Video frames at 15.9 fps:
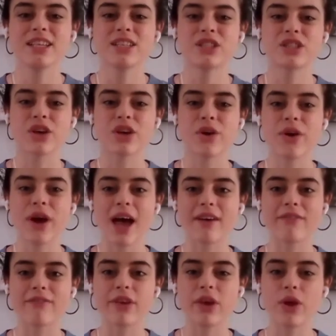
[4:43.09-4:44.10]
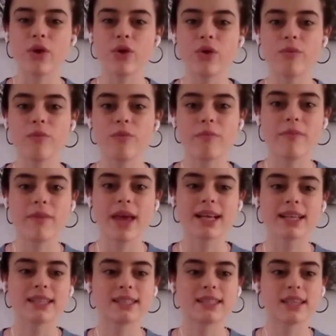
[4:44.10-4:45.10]
So have you
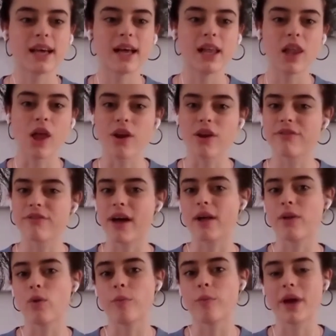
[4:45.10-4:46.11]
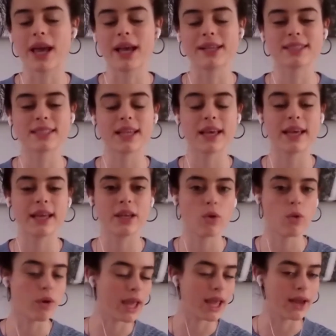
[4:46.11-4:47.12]
met a lot of au pairs in
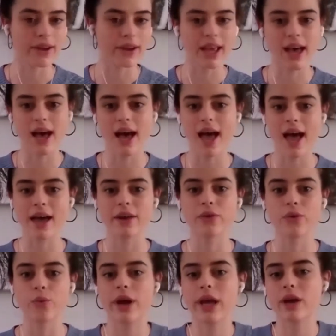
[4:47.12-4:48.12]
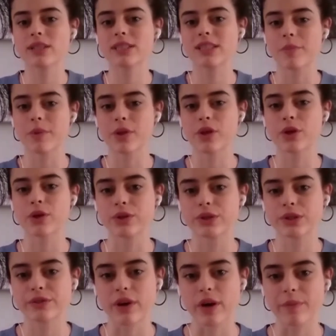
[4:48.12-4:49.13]
your area, and where are some of the
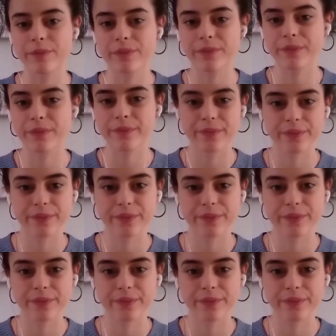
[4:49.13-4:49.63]
girls from?